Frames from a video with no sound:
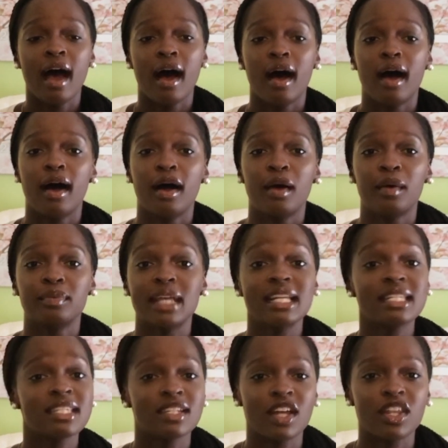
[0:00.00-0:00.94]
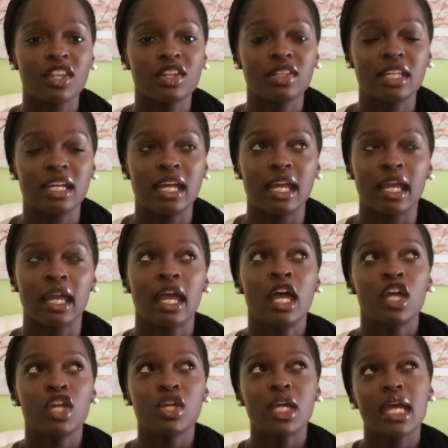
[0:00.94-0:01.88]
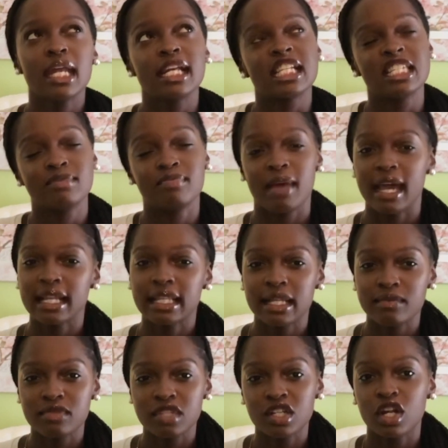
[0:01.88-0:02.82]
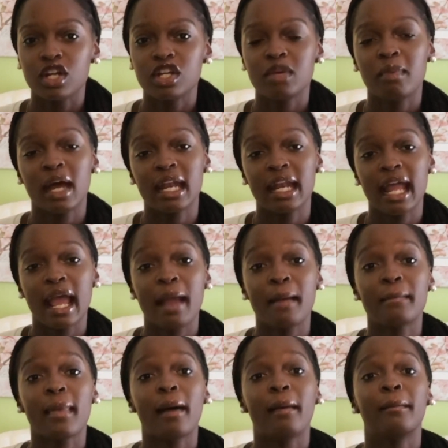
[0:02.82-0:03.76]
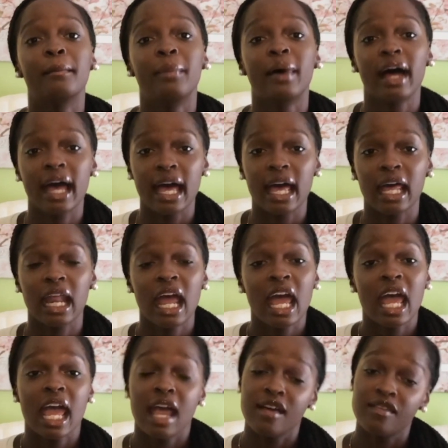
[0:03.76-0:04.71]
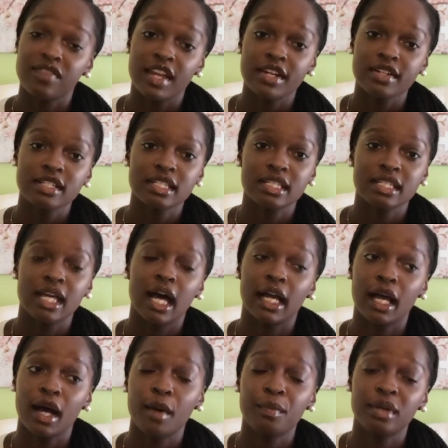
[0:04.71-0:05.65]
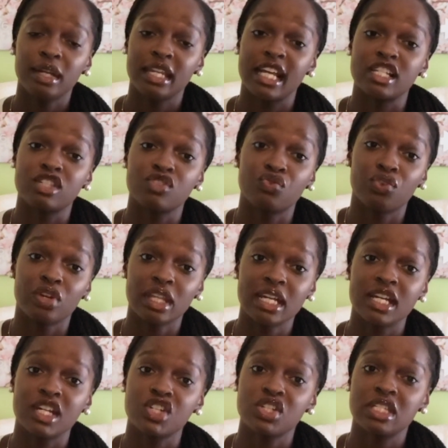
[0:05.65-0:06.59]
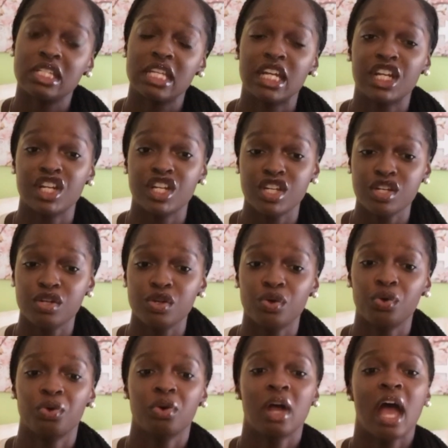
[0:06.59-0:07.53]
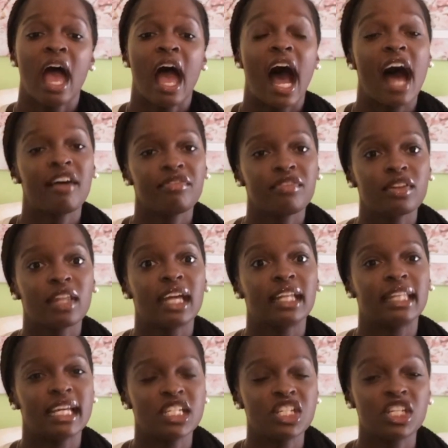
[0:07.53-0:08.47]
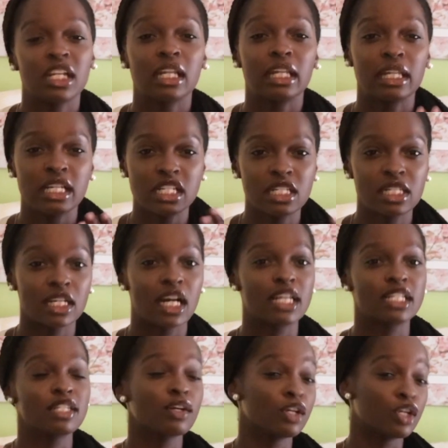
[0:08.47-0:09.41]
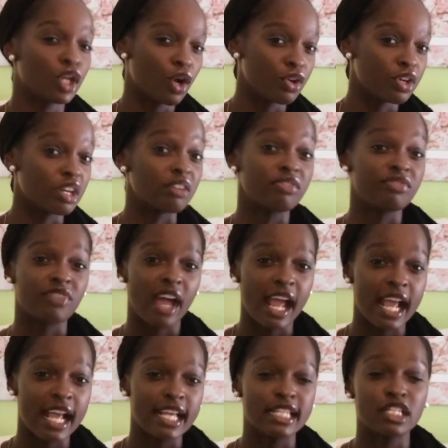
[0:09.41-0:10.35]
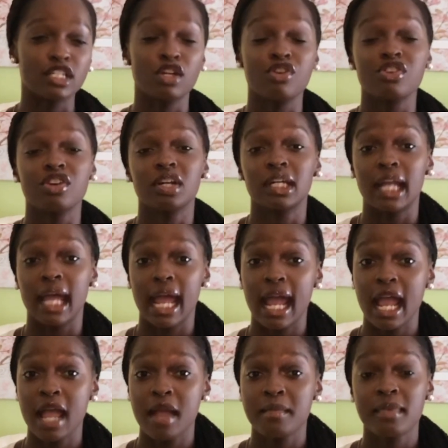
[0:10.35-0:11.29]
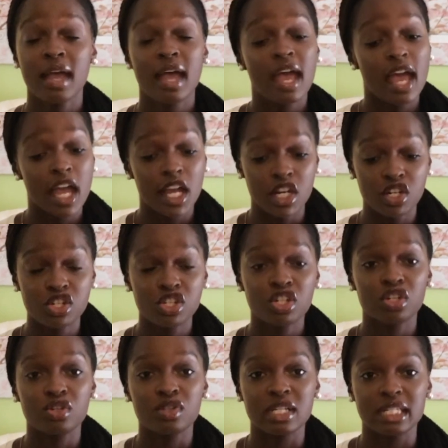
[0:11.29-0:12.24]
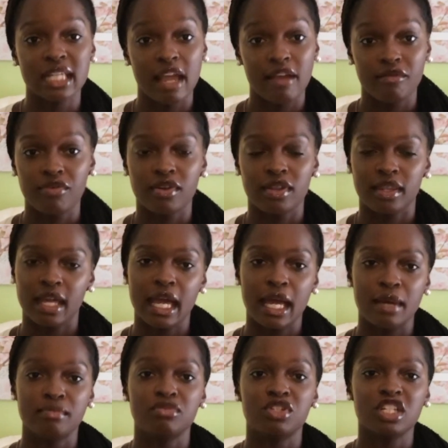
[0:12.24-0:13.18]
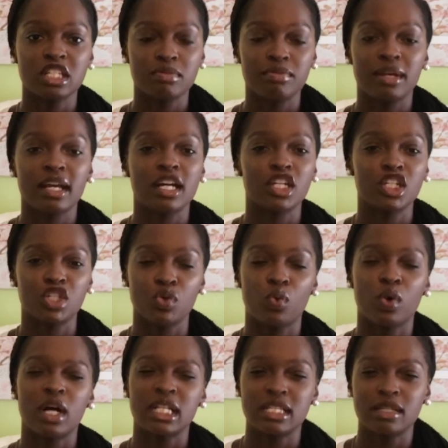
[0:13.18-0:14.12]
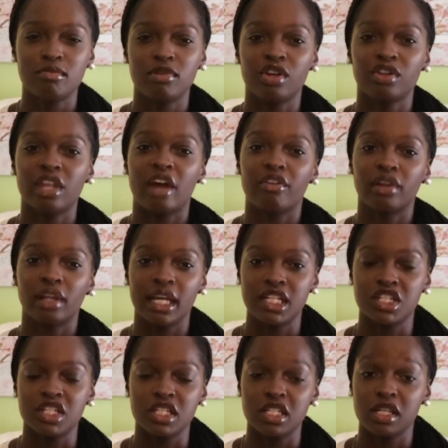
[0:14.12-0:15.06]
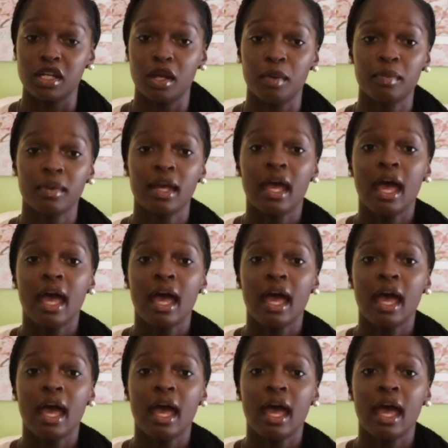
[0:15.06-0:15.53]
That's another thing. You can expect them to know you by name, but if there's a company that's really interested in you, I feel like they should at least start to know your face, know your name, and you should do the same for them, just because you want to build that relationship.